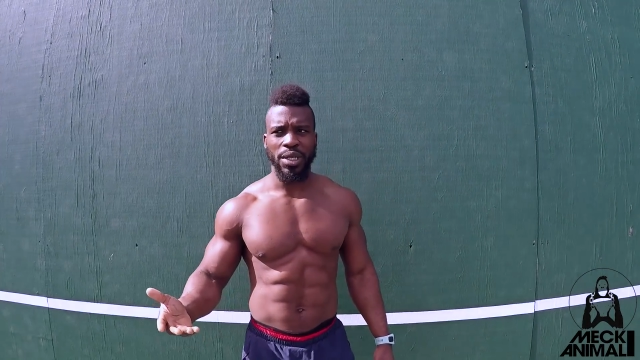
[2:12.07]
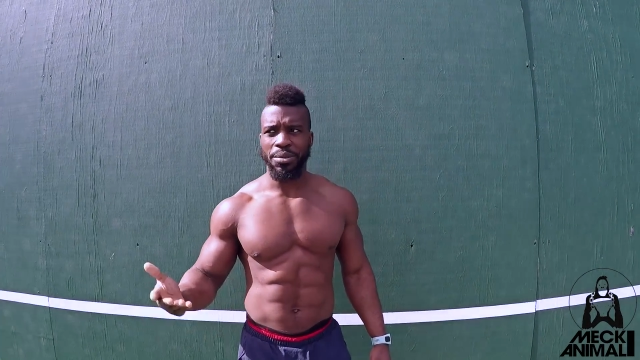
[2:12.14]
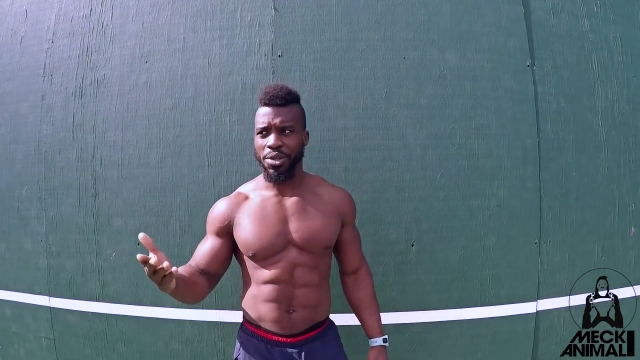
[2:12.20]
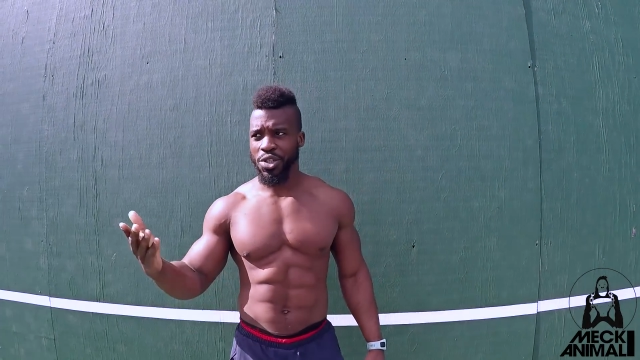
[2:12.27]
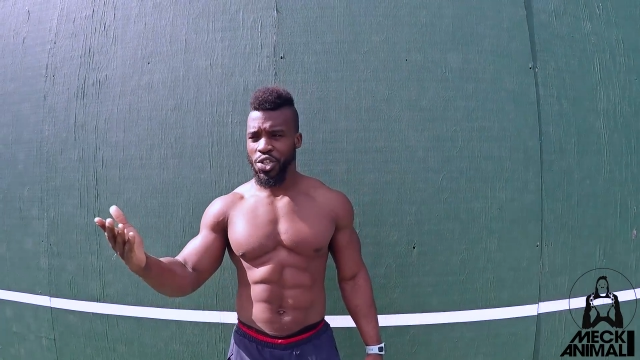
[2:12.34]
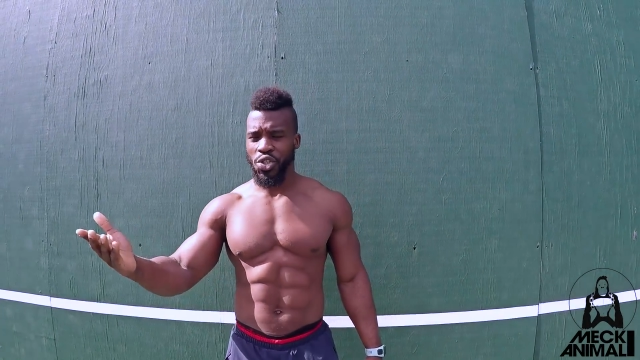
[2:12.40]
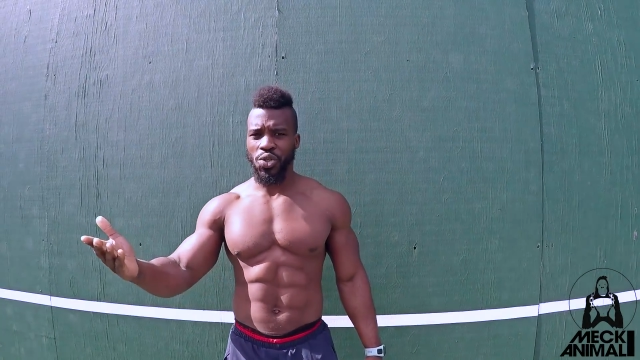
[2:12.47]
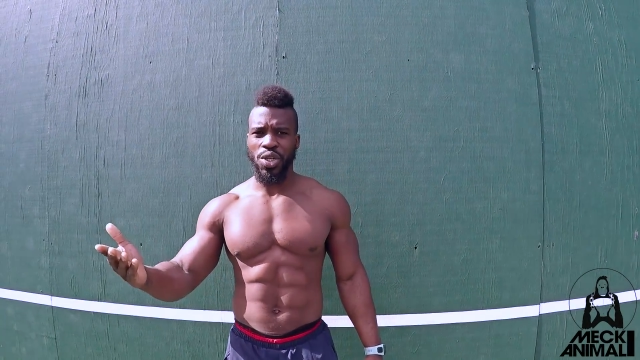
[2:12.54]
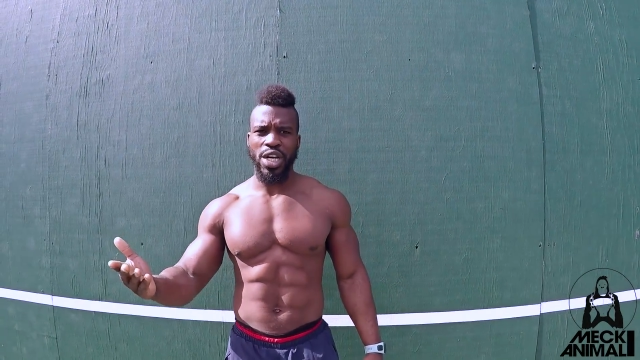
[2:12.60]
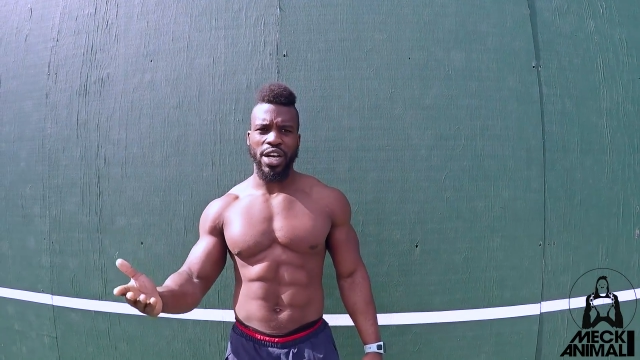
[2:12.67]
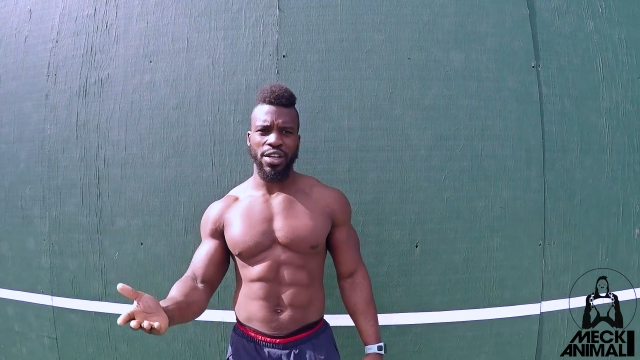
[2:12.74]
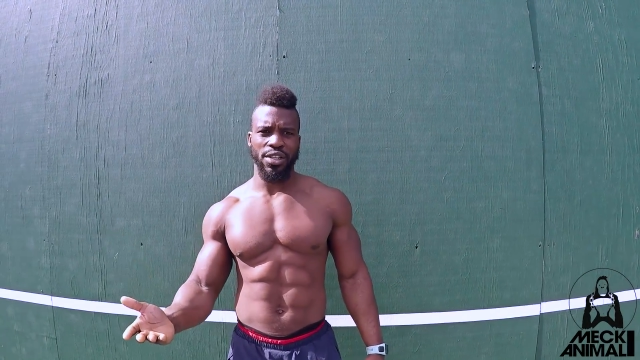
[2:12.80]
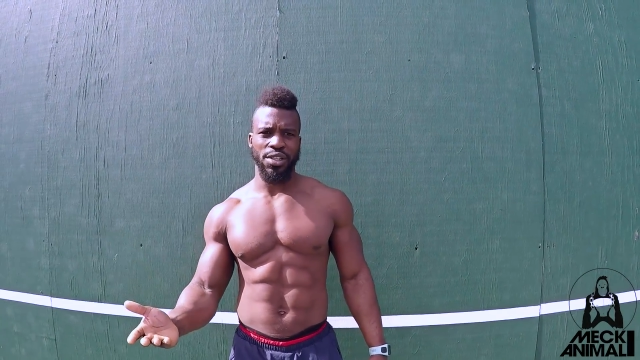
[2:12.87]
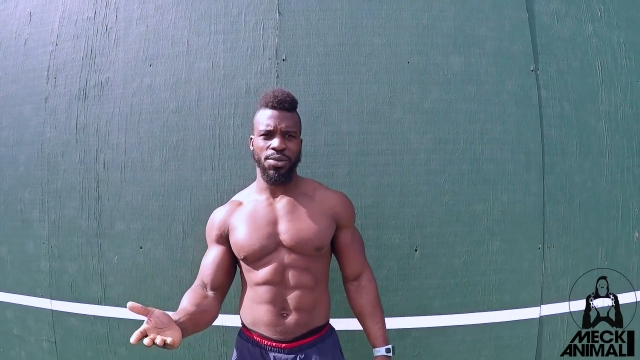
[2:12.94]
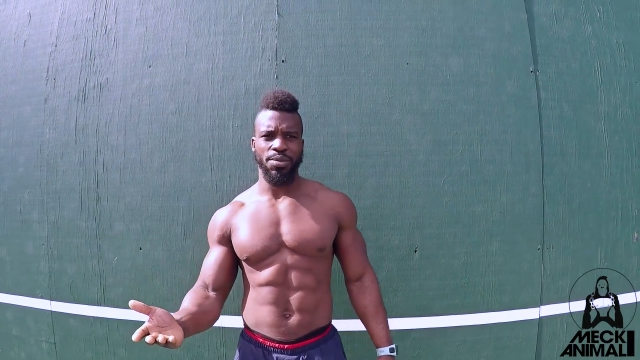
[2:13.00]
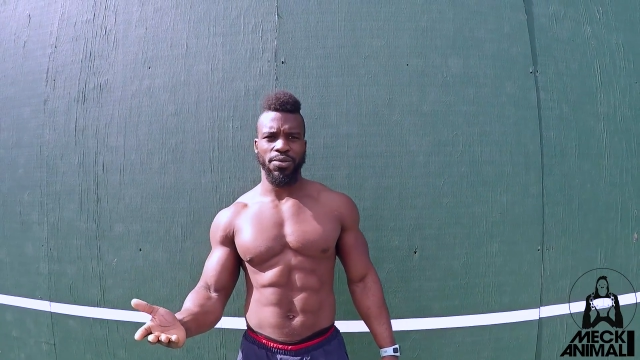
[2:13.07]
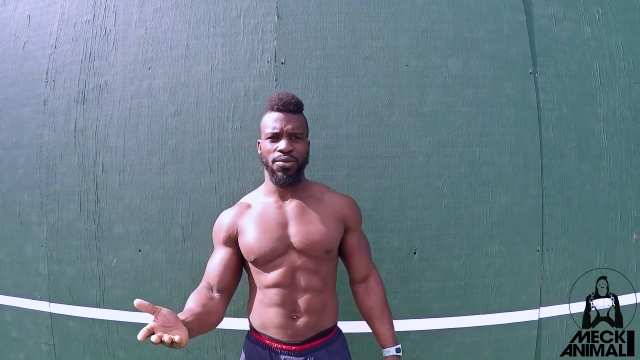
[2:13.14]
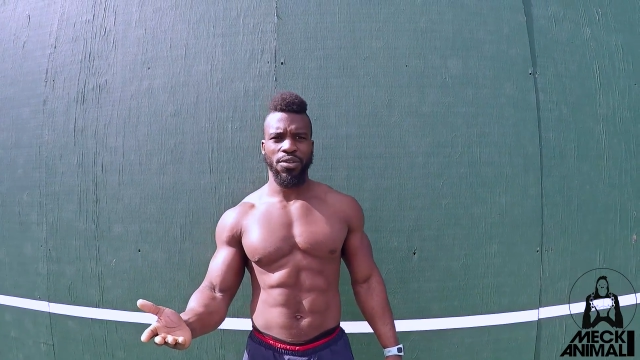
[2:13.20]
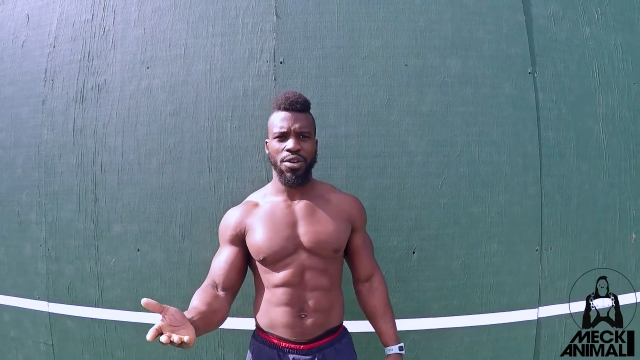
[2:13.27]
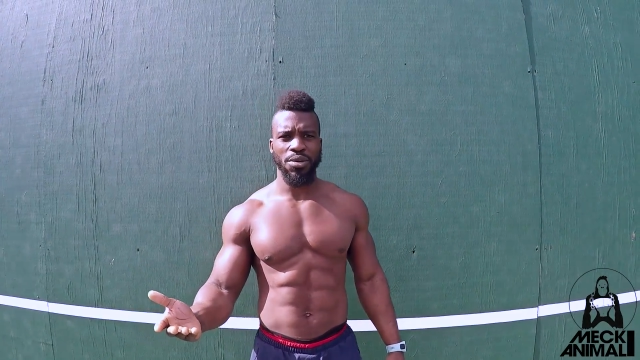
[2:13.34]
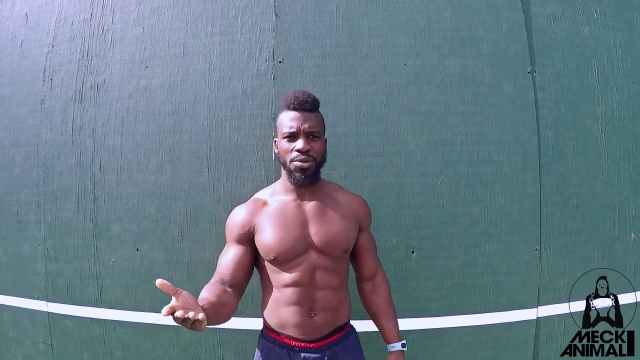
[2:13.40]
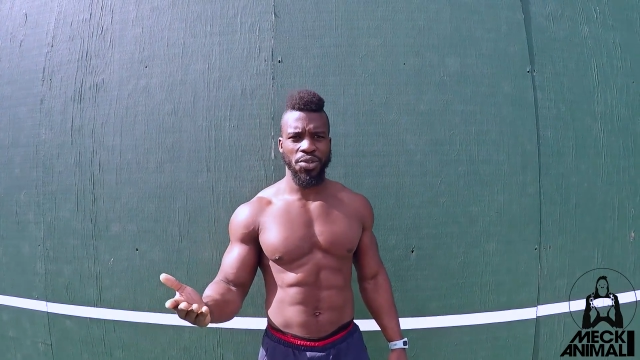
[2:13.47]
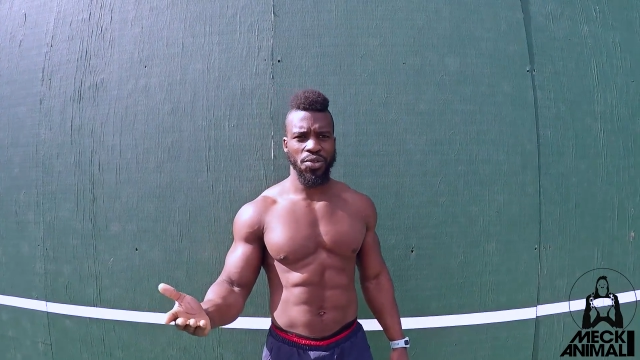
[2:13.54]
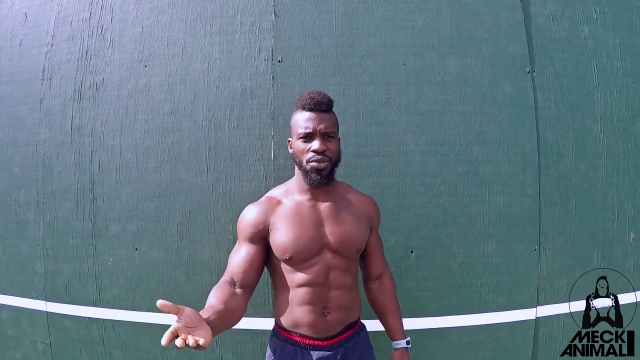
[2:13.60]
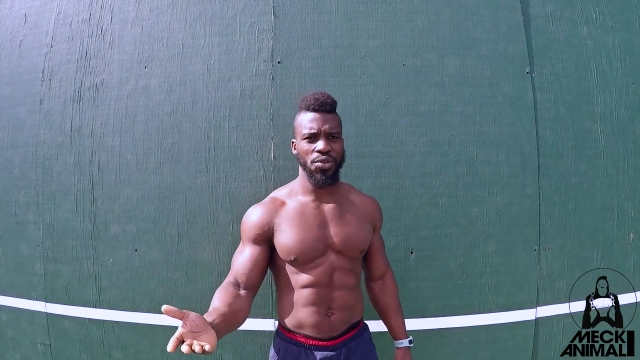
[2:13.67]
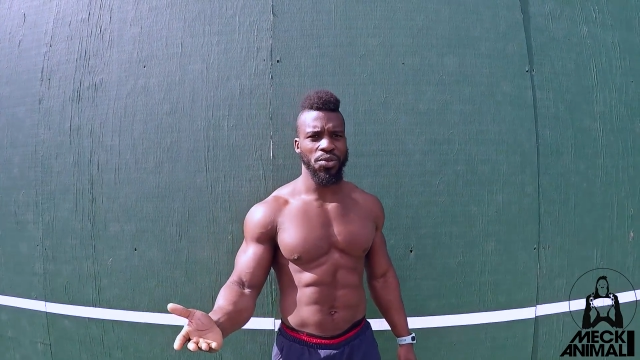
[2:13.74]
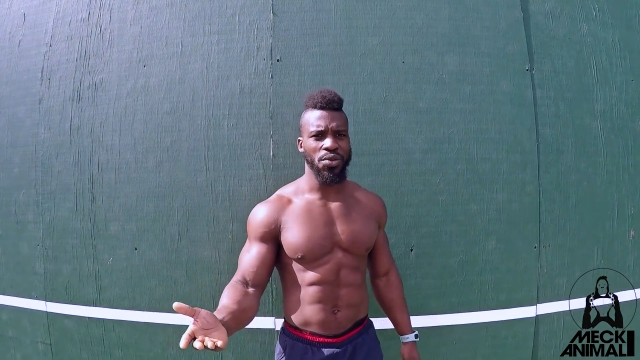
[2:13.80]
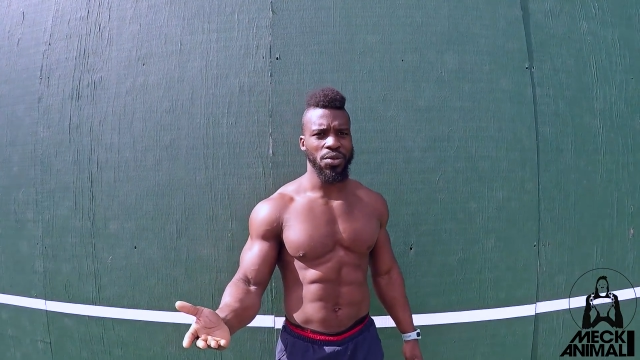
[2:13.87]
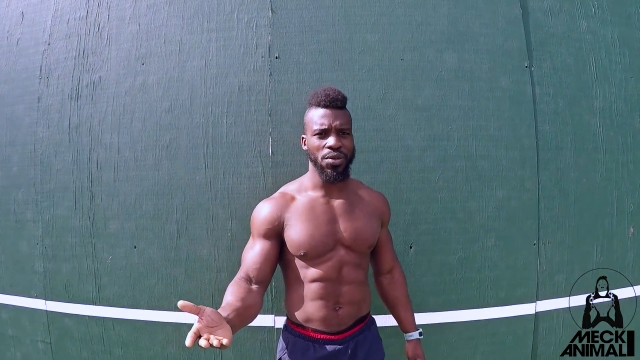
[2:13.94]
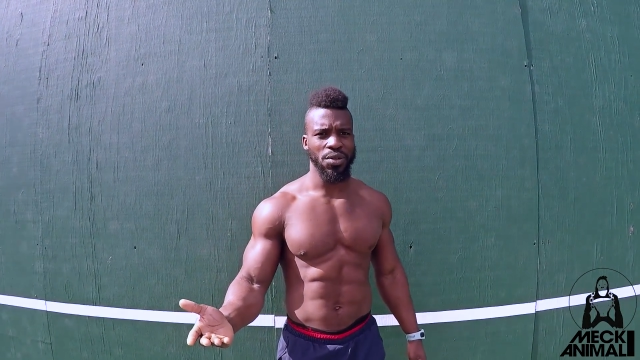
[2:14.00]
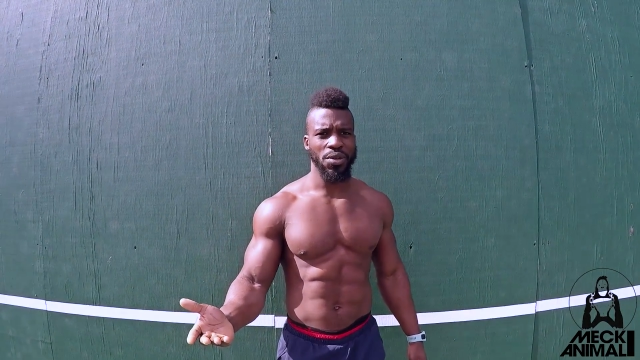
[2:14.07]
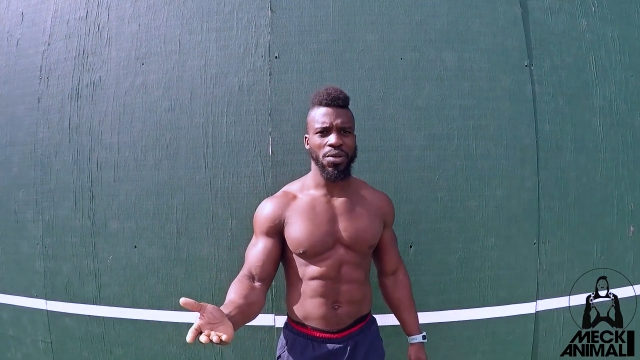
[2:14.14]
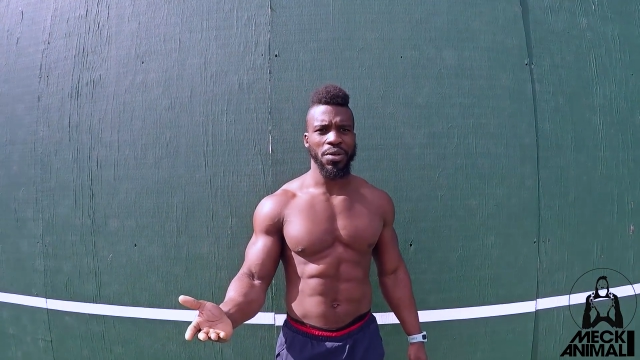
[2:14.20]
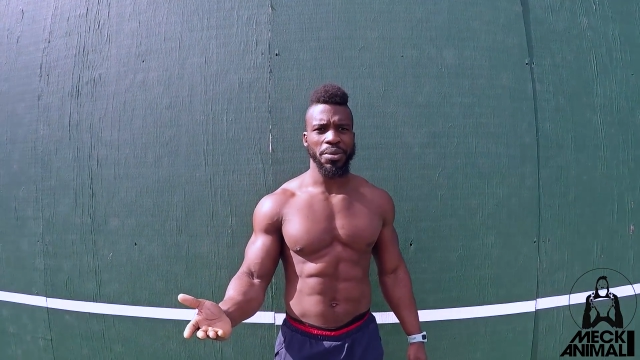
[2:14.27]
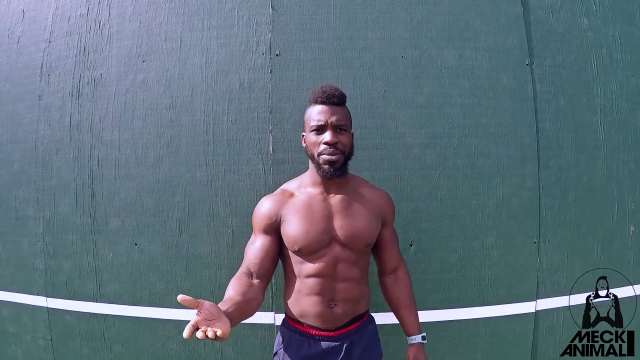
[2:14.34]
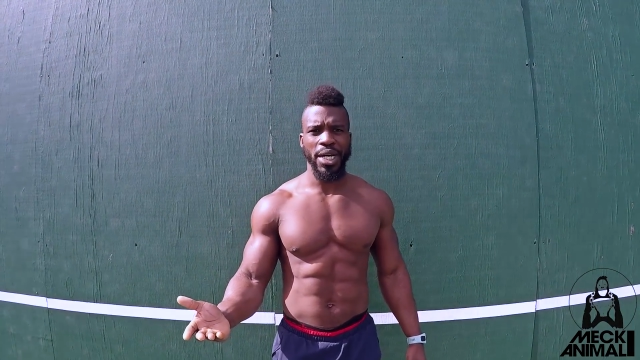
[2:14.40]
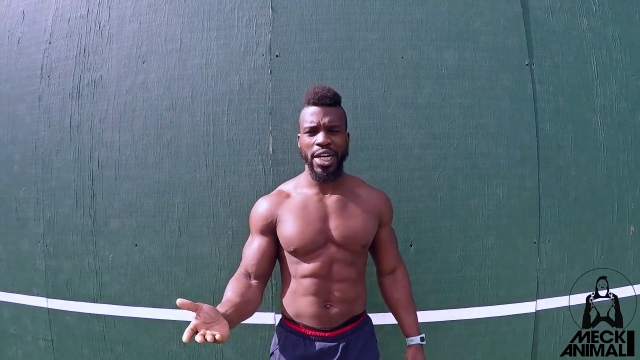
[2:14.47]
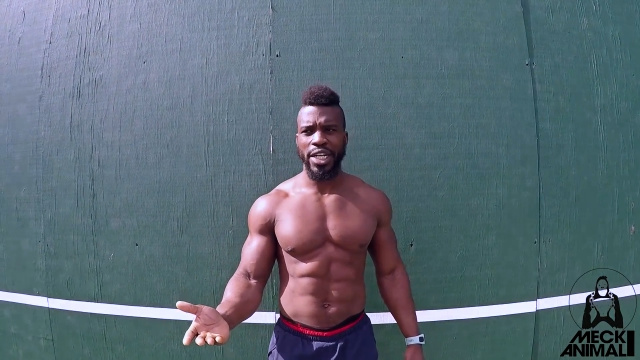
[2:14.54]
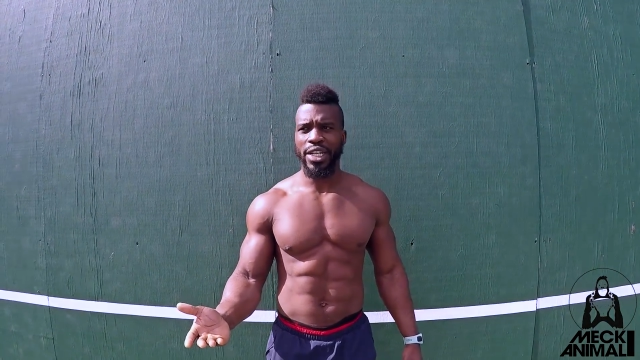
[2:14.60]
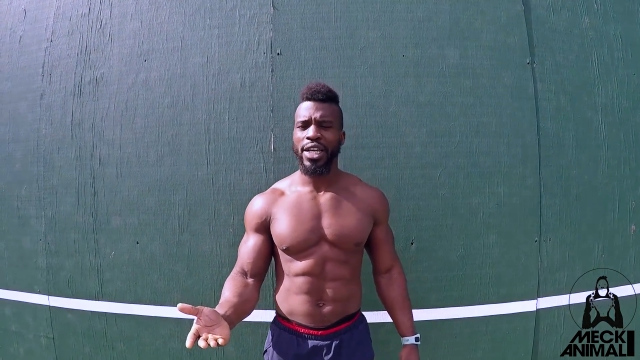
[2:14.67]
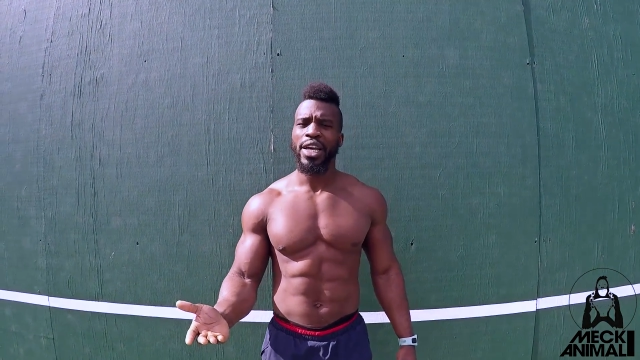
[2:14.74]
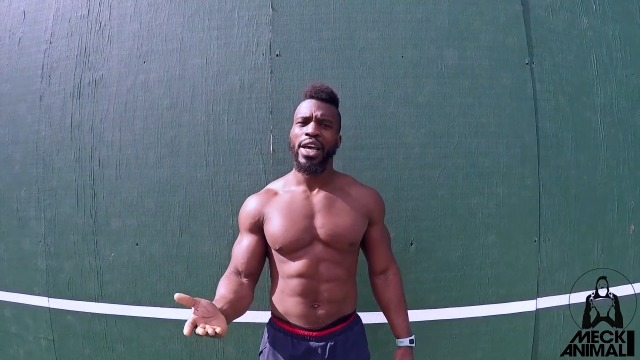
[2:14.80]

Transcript: I'm gonna show you how it's performed to hold the hollow body.